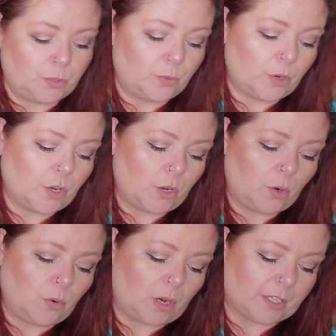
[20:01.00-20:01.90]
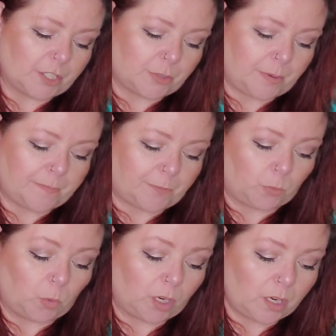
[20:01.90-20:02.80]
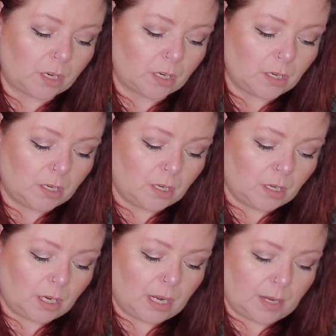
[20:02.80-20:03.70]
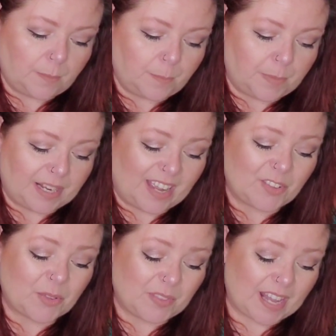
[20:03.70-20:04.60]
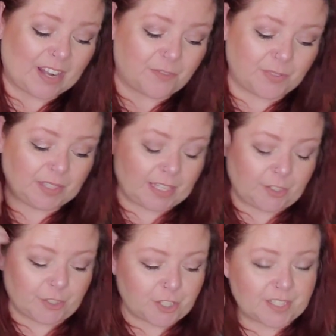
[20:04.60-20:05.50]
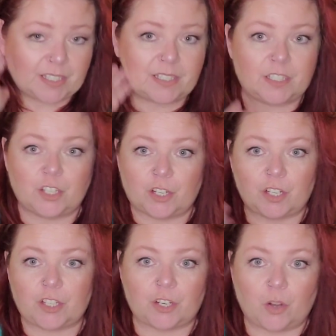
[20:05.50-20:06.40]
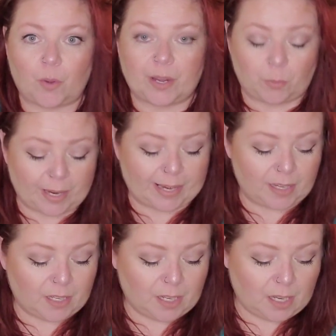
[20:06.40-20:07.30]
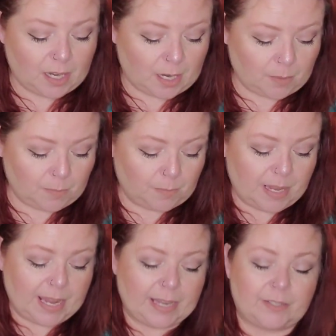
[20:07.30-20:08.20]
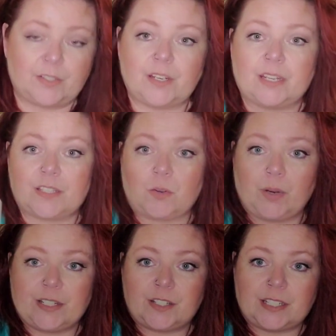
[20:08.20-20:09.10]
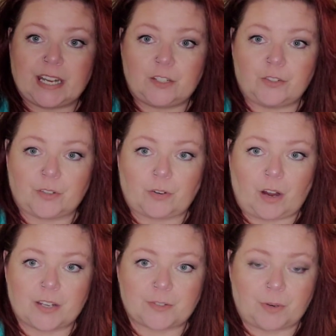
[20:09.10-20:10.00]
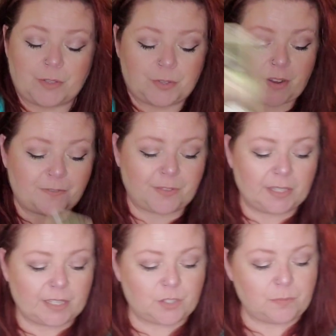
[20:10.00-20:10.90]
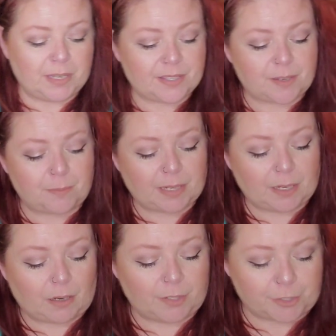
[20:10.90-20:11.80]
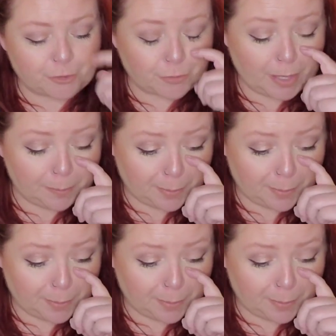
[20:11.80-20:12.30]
go on a trip for work. But other than that, I feel like you're going away. And it's going to take you to the crossroads. So I feel like you meet somebody on your trip,